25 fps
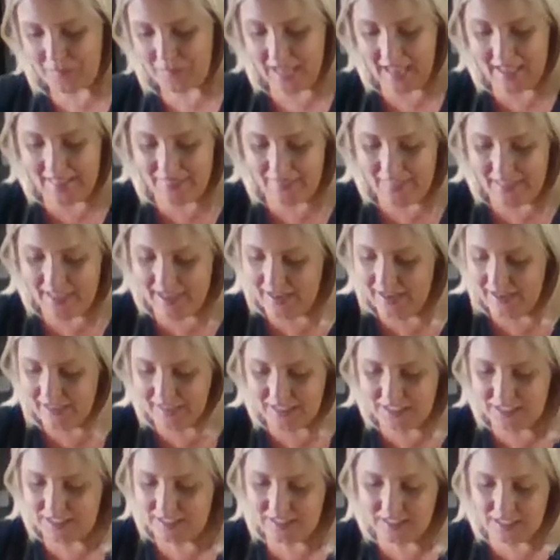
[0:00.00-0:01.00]
And then
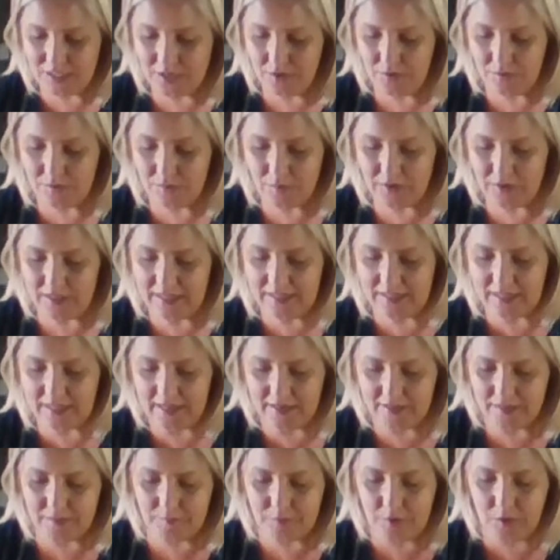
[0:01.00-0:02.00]
just, really
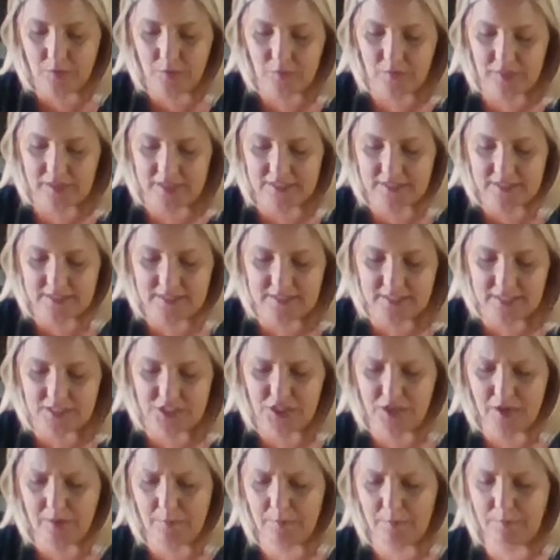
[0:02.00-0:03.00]
letting them know that it's
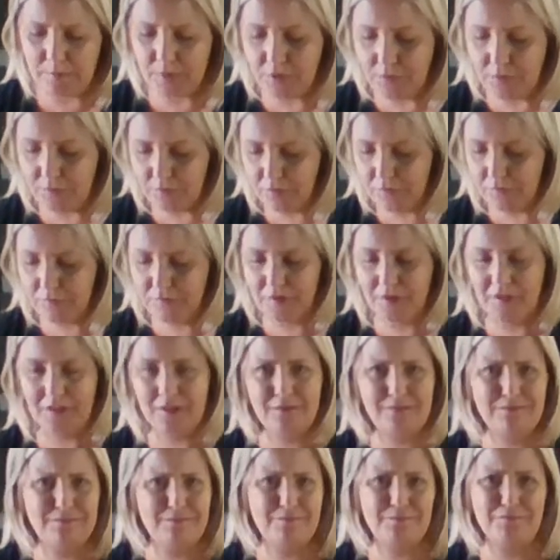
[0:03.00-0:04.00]
such a
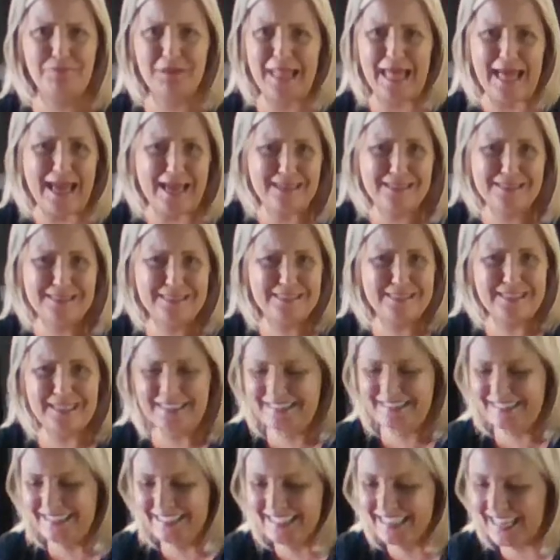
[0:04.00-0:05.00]
beautiful, black,
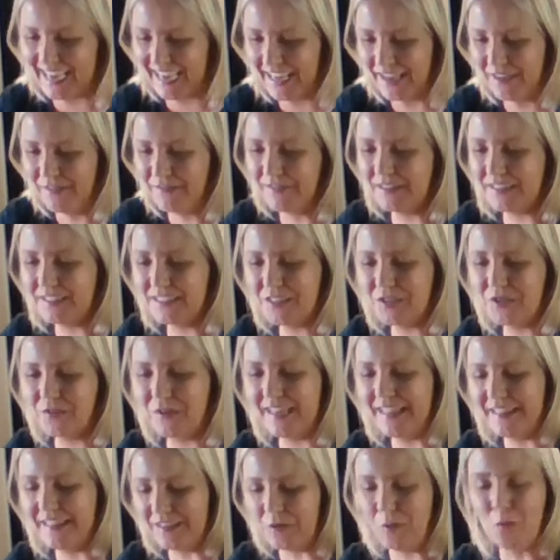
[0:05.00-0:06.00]
sexy knife. It's a
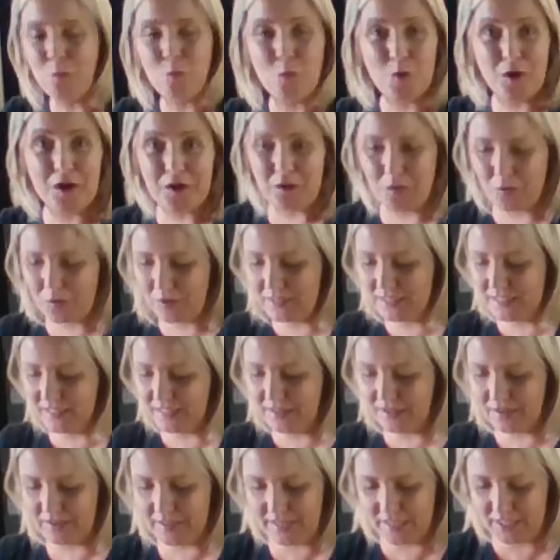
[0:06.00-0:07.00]
great little workhorse in
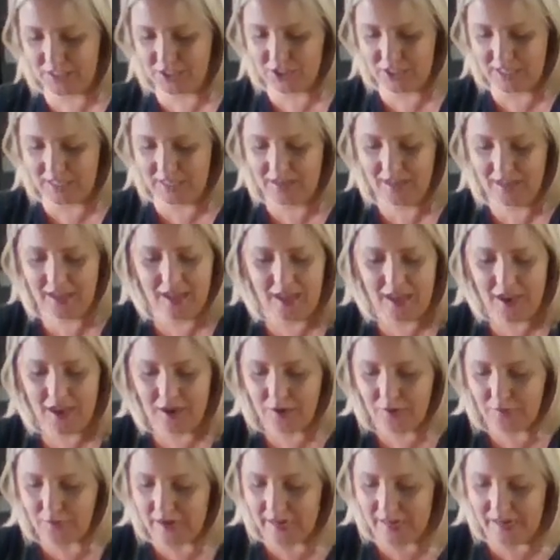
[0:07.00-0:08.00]
their kitchen,
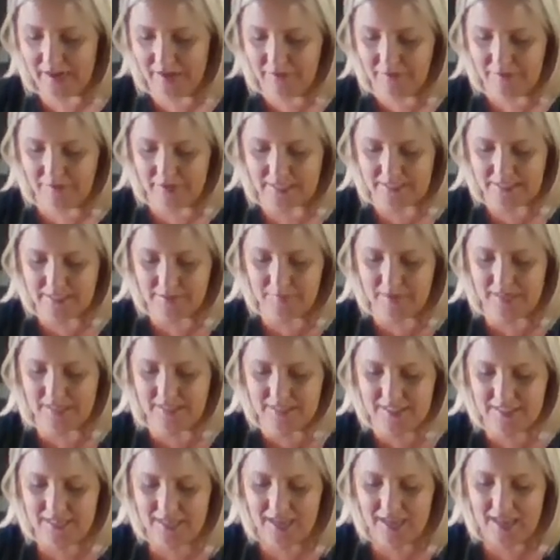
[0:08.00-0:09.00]
great
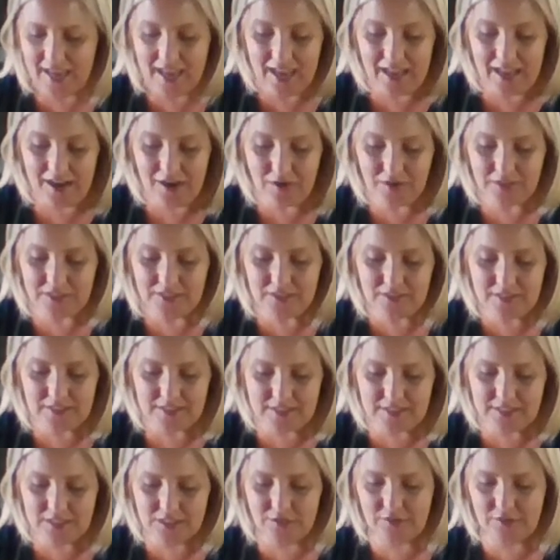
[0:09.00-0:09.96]
investment. And also this is a